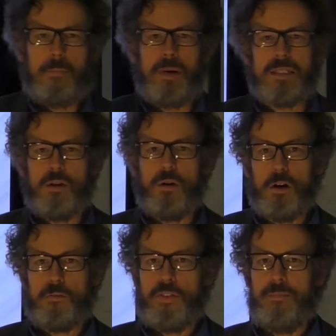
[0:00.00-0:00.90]
but all
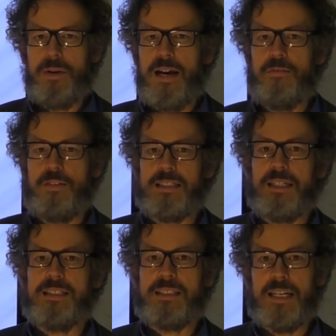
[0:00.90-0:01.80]
of them have as
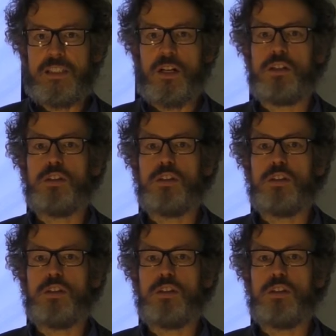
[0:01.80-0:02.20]
a central